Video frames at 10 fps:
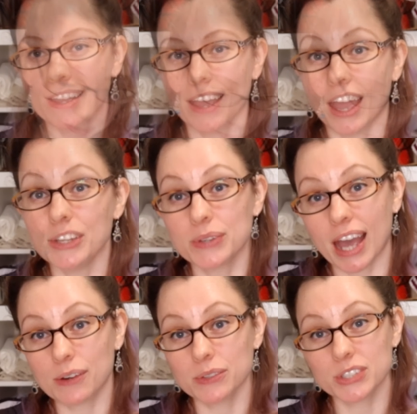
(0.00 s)
You can
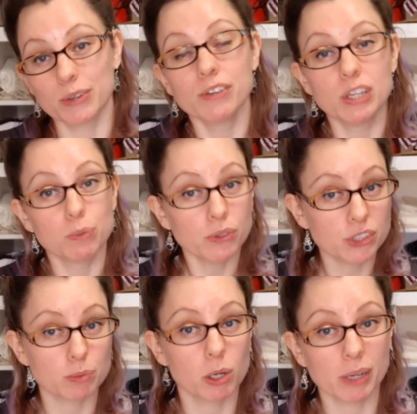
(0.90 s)
also, if you want to
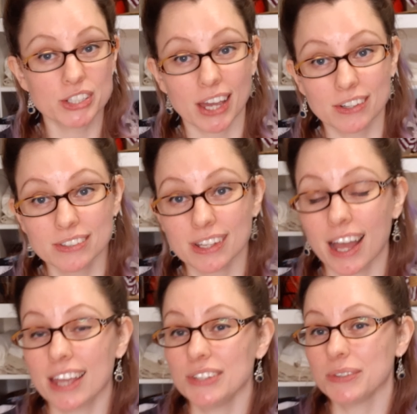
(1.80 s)
support my channel,
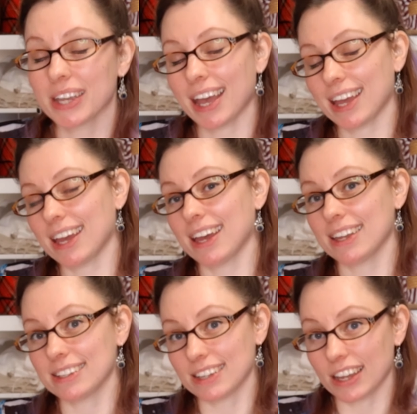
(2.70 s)
you
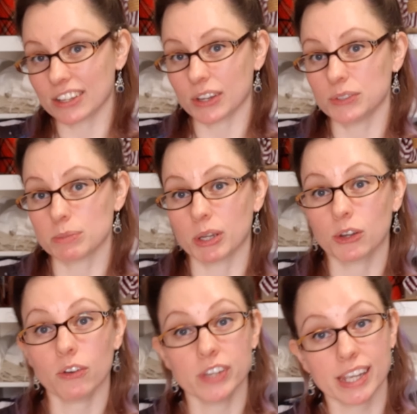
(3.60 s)
can go to my
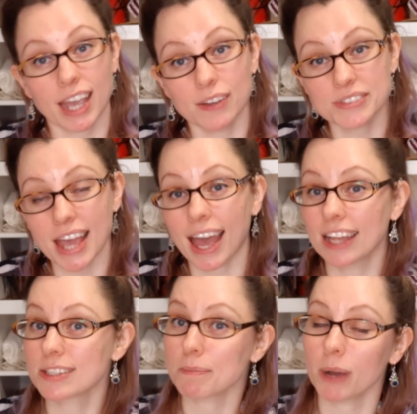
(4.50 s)
Ko-fi account
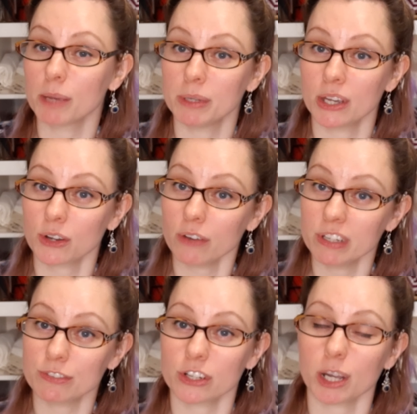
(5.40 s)
and buy me a coffee
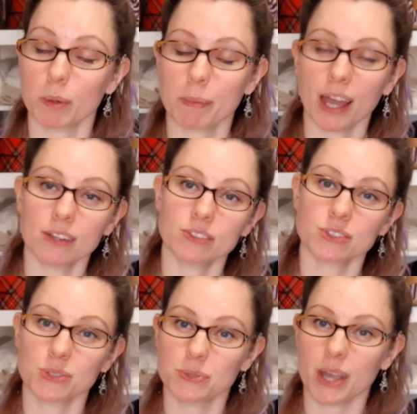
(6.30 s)
for a couple of pounds
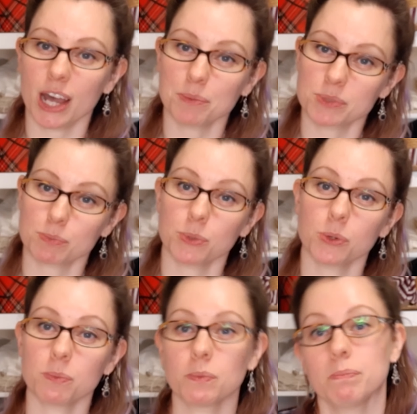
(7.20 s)
to help support
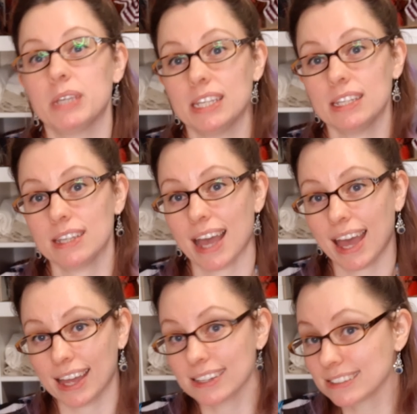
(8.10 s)
me
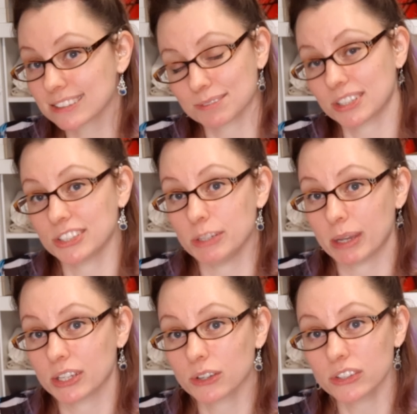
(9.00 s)
and continue
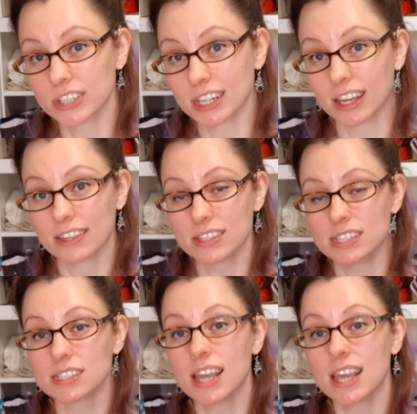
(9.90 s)
making content like this.